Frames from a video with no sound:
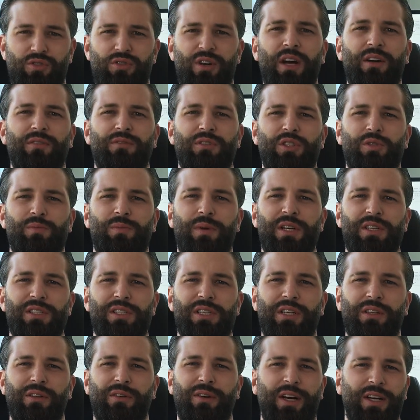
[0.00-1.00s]
drivers,
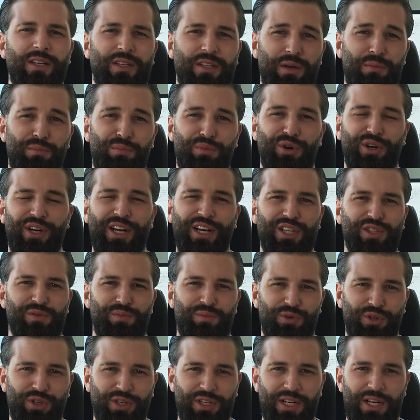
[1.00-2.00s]
basically, right,
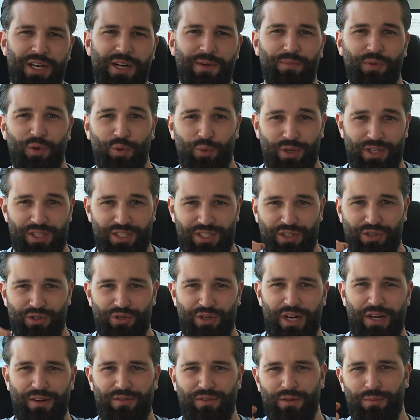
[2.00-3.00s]
import-export, the ones that
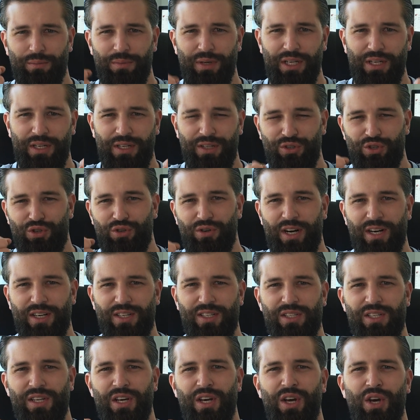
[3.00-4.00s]
drive the big
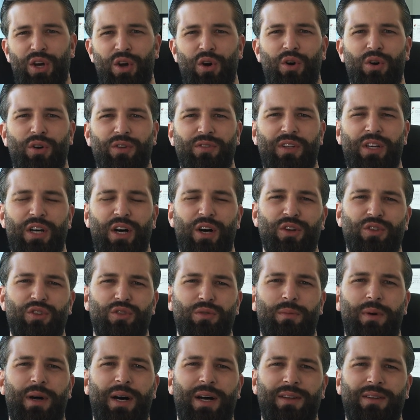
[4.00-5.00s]
trucks on the
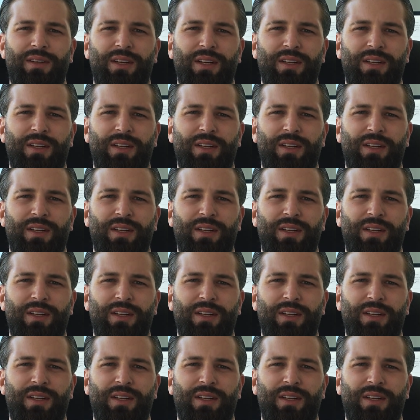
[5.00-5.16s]
autobahn